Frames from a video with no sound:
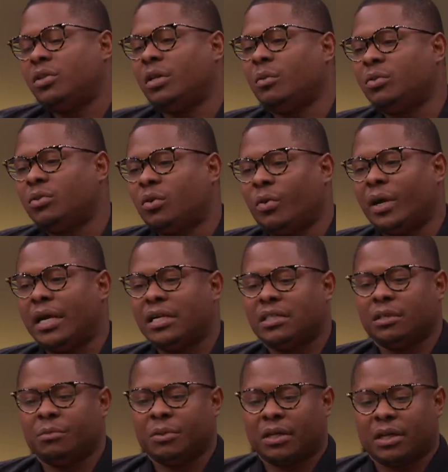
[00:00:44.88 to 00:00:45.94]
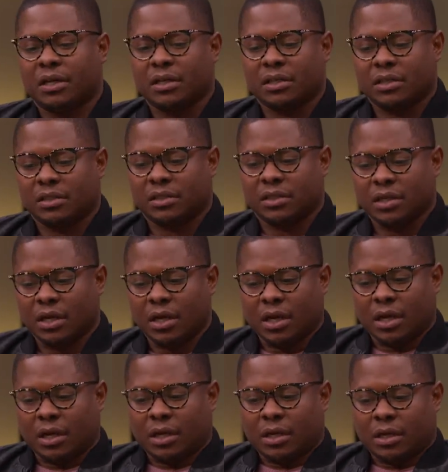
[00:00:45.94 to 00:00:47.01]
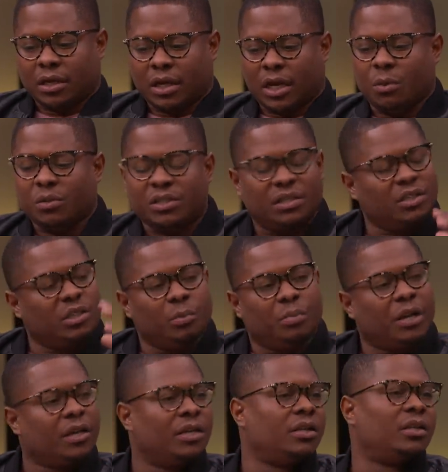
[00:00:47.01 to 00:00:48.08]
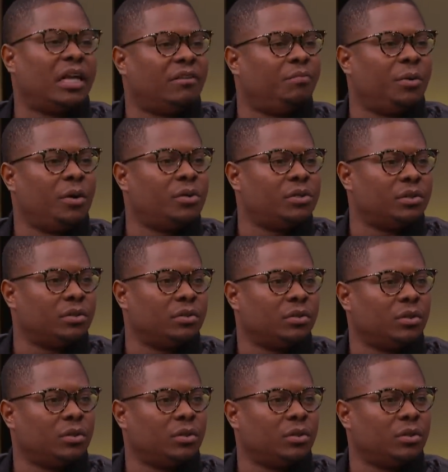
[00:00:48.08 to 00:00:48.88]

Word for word: it was crazy because he was such a bigger than life person.